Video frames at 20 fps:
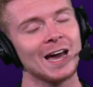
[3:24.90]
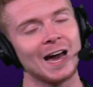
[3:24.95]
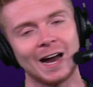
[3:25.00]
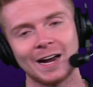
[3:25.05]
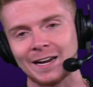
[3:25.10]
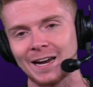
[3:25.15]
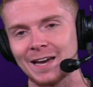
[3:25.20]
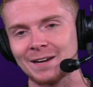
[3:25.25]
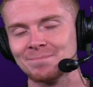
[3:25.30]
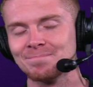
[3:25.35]

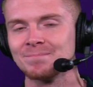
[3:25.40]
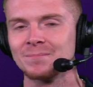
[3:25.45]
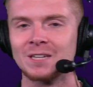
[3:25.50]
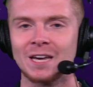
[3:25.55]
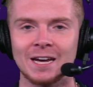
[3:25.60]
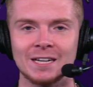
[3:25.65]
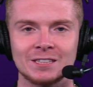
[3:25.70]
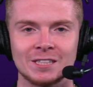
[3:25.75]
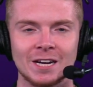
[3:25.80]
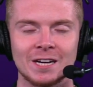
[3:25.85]
Again,
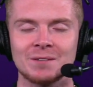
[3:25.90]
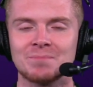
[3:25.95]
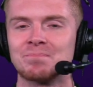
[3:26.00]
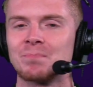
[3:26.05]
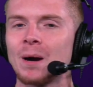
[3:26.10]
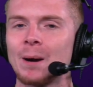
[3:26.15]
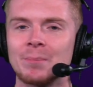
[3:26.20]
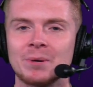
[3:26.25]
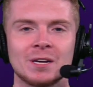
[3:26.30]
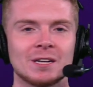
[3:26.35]
KJ,
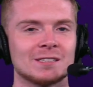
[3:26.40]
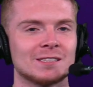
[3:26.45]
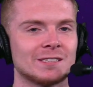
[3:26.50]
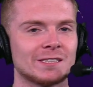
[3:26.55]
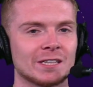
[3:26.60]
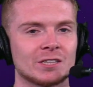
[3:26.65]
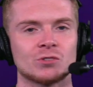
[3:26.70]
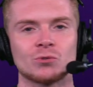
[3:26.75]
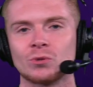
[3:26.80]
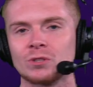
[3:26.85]
probably get a
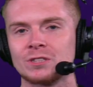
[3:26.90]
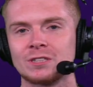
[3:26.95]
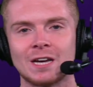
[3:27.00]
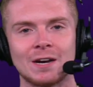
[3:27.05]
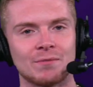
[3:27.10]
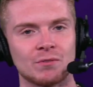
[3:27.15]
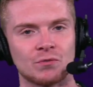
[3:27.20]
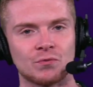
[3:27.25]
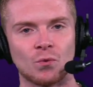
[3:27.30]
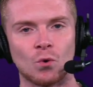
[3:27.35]
6th or a
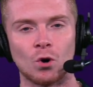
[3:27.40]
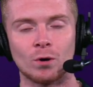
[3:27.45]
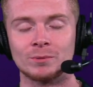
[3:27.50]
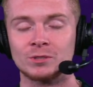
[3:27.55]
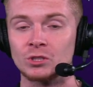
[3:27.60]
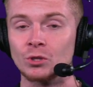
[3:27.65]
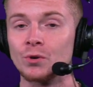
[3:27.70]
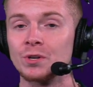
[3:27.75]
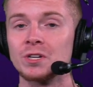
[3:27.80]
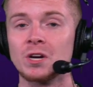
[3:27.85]
7th for him.
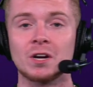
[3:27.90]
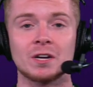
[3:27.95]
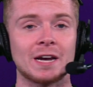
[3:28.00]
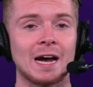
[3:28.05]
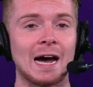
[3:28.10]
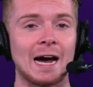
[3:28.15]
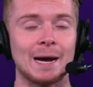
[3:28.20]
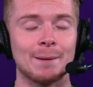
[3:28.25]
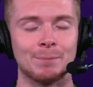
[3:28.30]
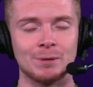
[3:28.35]
Still a young
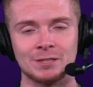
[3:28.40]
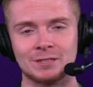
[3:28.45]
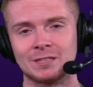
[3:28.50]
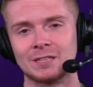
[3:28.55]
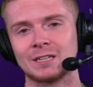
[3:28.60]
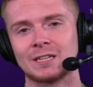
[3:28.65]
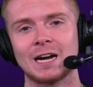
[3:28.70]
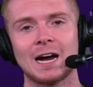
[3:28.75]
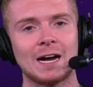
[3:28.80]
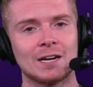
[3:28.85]
guy, but he's in
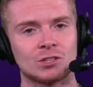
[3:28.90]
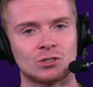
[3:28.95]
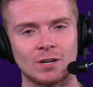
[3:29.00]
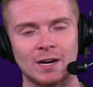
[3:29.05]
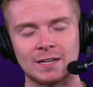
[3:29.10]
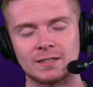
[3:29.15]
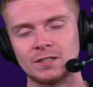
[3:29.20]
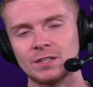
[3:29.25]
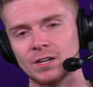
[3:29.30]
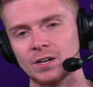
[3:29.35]
a
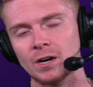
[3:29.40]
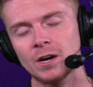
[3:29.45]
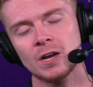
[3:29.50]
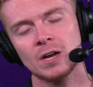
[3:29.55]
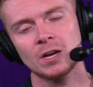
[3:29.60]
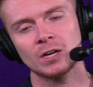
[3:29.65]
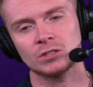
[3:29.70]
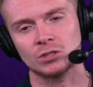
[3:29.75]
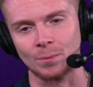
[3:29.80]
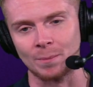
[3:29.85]
contract year,
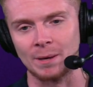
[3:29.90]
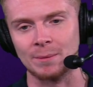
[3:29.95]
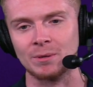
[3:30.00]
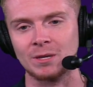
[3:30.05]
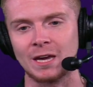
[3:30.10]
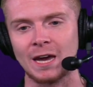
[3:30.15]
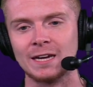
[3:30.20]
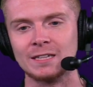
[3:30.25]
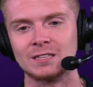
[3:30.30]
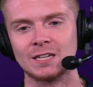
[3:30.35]
so maybe
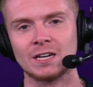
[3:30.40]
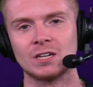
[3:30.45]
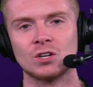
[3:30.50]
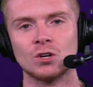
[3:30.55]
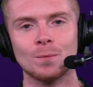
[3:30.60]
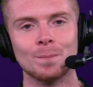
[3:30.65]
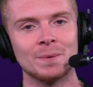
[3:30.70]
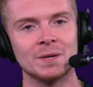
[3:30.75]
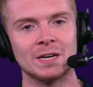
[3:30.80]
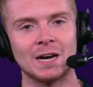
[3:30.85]
KJ
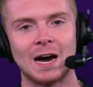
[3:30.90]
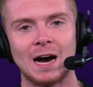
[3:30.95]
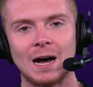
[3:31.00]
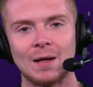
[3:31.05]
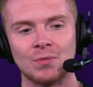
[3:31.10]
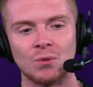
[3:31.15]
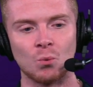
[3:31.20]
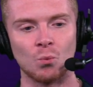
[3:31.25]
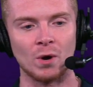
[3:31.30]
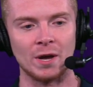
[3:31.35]
could be
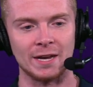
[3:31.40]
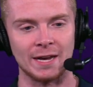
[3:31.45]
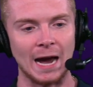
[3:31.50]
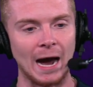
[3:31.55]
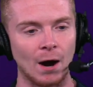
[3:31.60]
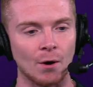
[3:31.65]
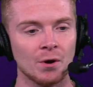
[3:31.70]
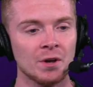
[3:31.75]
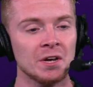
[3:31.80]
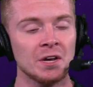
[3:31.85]
on the way
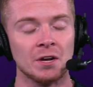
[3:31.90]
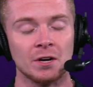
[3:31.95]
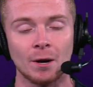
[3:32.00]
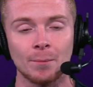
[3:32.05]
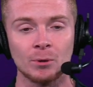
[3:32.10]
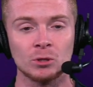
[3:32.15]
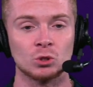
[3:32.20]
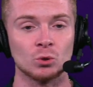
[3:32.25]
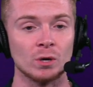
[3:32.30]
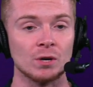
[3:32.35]
out.
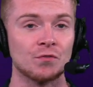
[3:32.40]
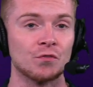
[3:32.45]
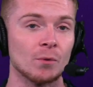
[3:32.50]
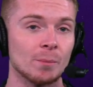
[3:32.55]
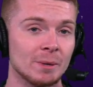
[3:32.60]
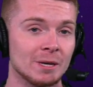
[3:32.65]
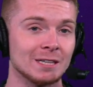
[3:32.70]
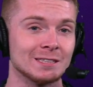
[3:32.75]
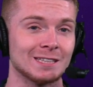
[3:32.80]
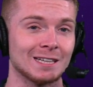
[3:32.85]
Number 3 for
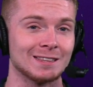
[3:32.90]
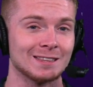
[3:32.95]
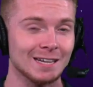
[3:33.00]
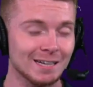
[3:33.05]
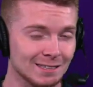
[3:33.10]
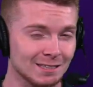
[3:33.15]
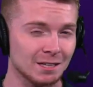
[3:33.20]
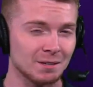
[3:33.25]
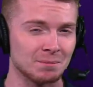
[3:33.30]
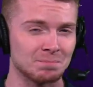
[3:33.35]
me is I
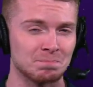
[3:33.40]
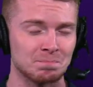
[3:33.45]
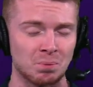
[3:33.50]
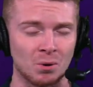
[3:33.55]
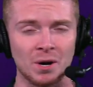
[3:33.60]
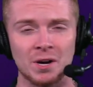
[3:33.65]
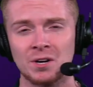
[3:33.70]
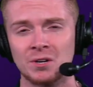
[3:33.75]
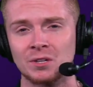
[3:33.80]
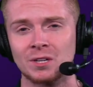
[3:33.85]
think a
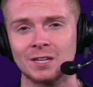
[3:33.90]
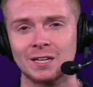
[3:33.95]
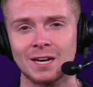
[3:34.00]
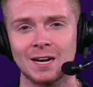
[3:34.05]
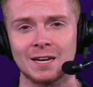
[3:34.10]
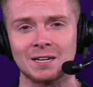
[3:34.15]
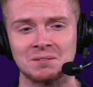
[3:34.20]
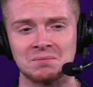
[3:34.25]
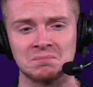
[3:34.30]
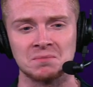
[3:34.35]
player you could get
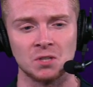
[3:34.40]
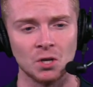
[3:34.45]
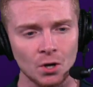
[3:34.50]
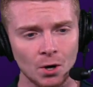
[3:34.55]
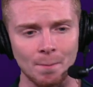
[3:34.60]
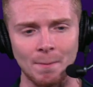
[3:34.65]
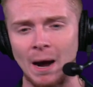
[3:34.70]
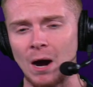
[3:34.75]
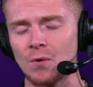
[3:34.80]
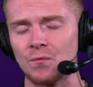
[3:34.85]
a good
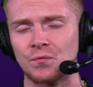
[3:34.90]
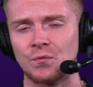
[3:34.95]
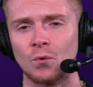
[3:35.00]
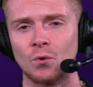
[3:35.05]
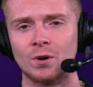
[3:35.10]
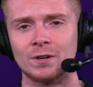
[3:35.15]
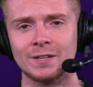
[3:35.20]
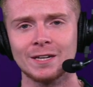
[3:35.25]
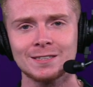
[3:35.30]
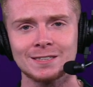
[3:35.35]
amount
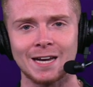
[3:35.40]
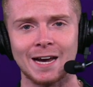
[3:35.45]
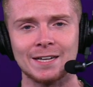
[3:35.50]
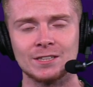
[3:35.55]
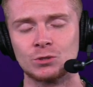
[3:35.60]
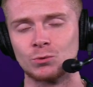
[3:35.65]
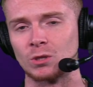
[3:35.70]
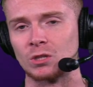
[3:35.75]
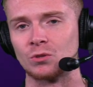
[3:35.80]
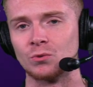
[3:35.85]
for, and that's
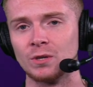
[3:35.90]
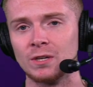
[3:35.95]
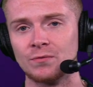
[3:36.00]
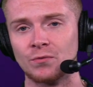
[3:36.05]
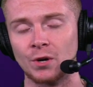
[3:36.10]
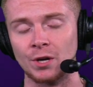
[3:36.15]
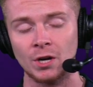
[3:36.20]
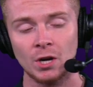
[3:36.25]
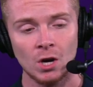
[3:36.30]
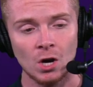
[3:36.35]
Ezra
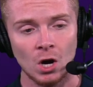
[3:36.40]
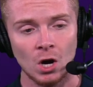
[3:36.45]
Cleveland,